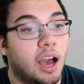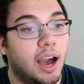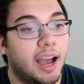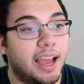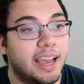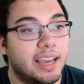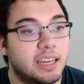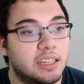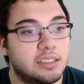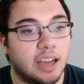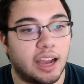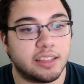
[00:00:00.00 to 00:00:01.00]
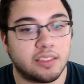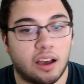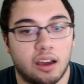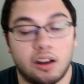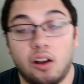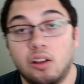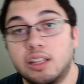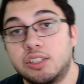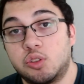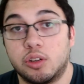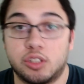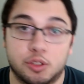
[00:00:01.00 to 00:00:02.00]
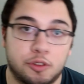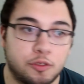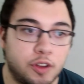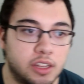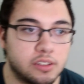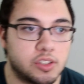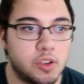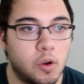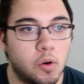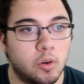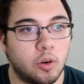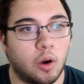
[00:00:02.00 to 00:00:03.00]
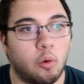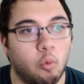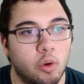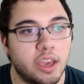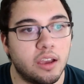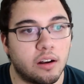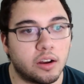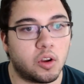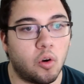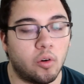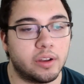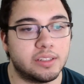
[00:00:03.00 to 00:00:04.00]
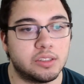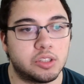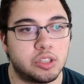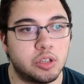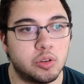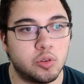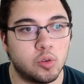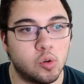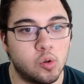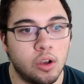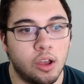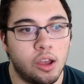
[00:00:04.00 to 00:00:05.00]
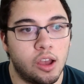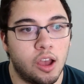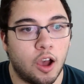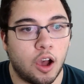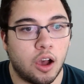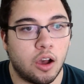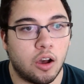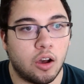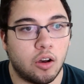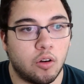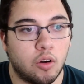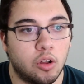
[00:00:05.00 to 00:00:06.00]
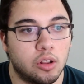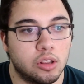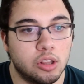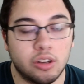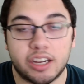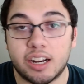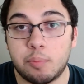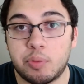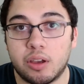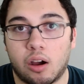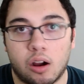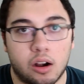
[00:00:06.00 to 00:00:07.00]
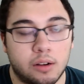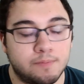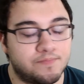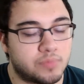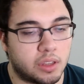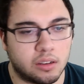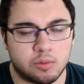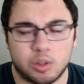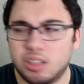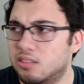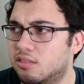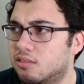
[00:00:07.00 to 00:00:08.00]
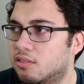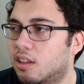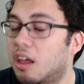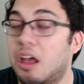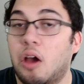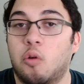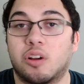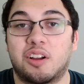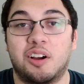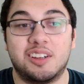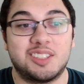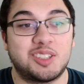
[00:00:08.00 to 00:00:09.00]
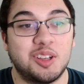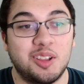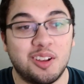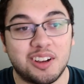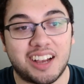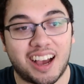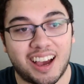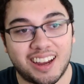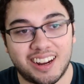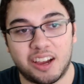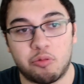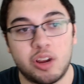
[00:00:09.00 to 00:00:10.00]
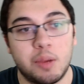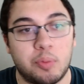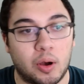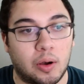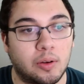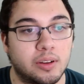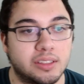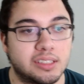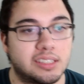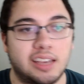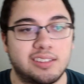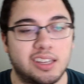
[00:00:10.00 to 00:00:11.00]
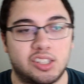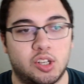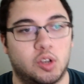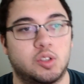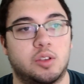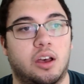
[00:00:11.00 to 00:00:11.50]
And I thought, oh, let's do it just for fun. So we are going to look at a PR. What? We're going to look at a repo. In this case, I chose the